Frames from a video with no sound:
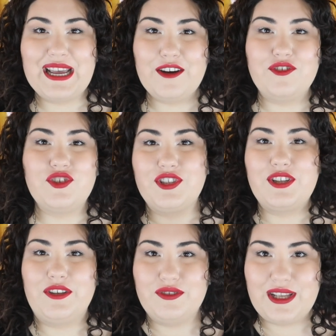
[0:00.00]
out just
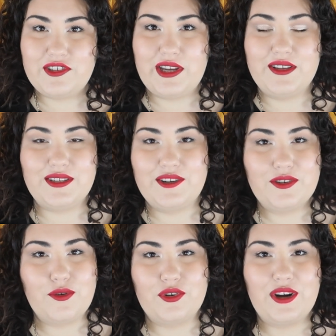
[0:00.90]
to use that shade as an
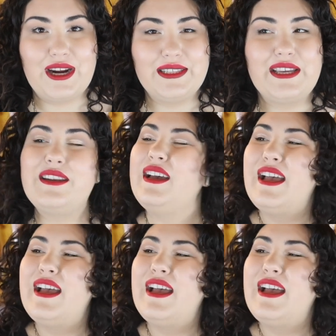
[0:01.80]
inner corner highlight.